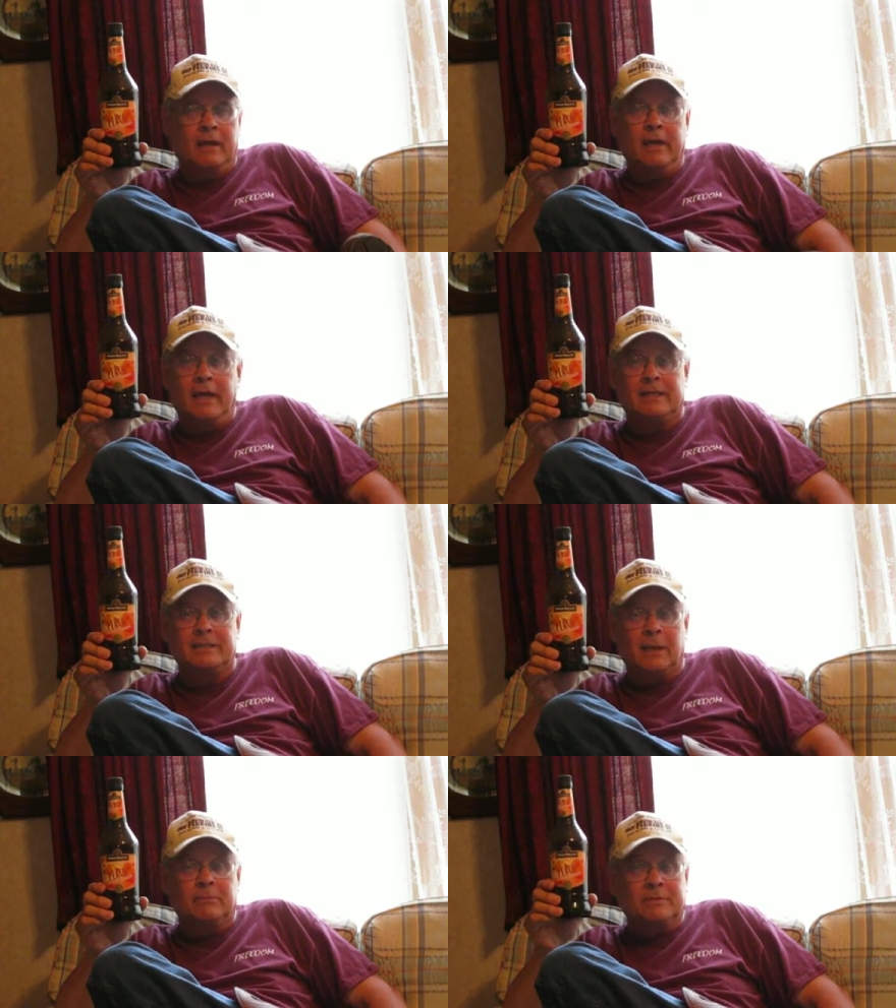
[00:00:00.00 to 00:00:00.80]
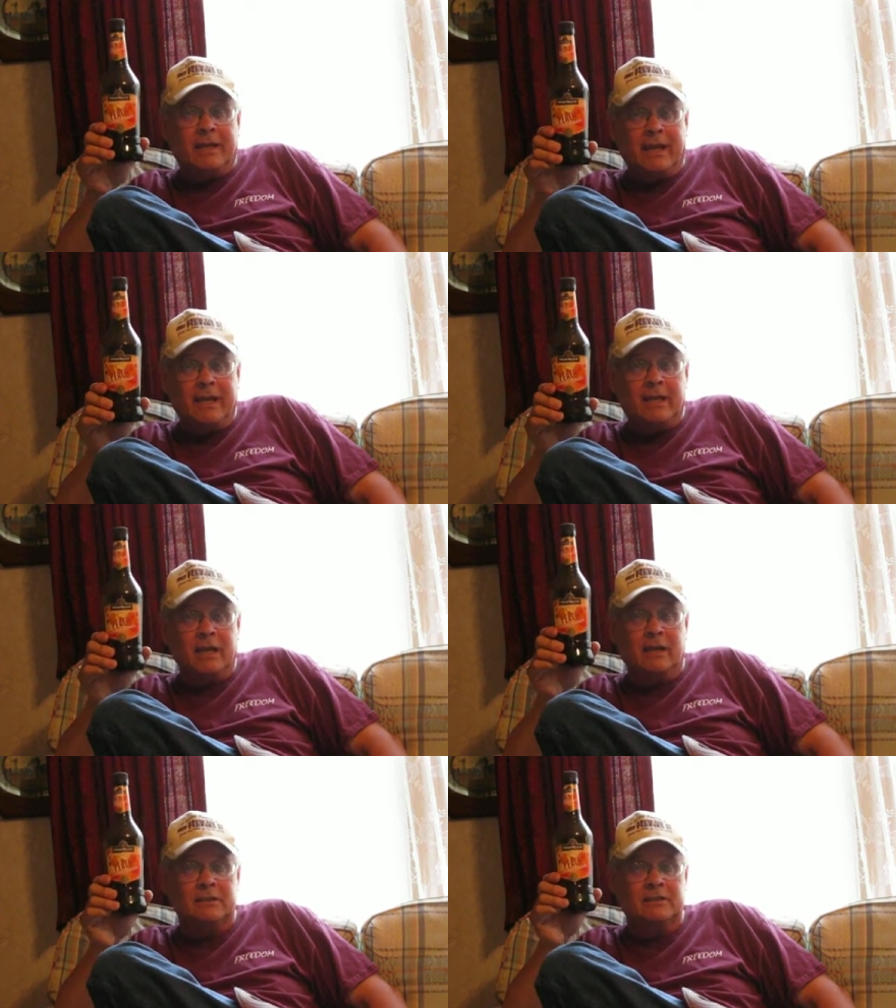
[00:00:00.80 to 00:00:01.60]
except take
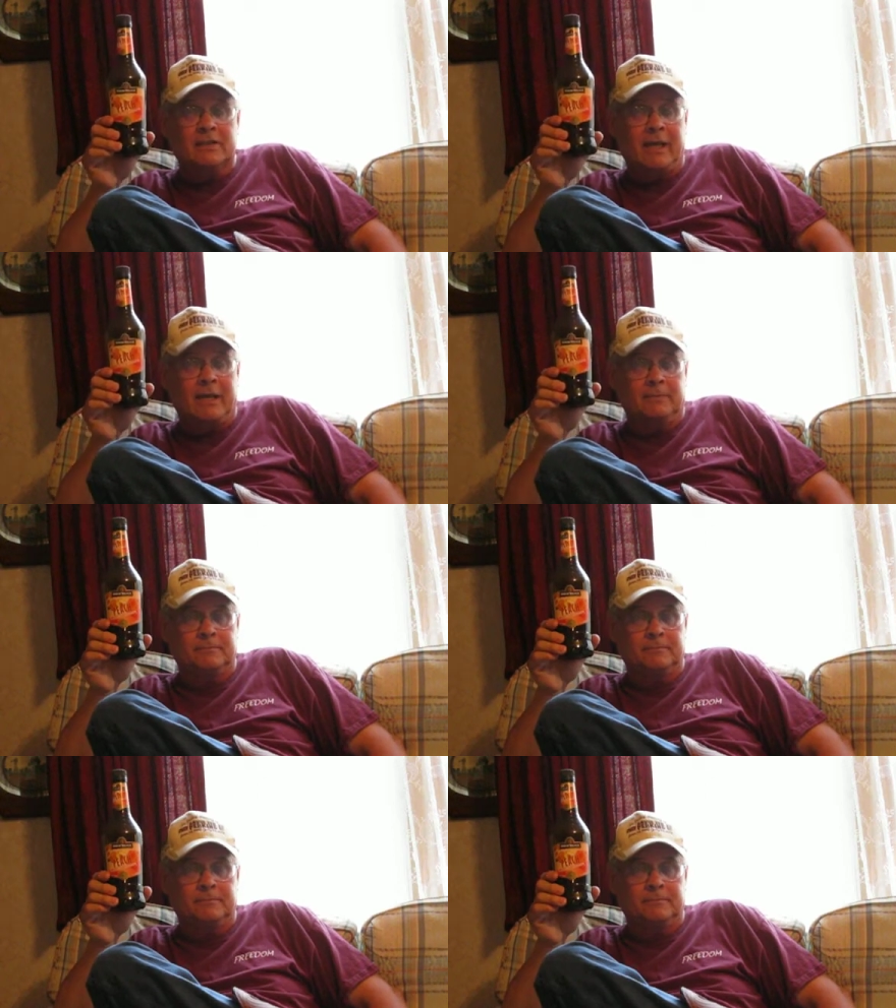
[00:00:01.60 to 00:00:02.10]
a stand.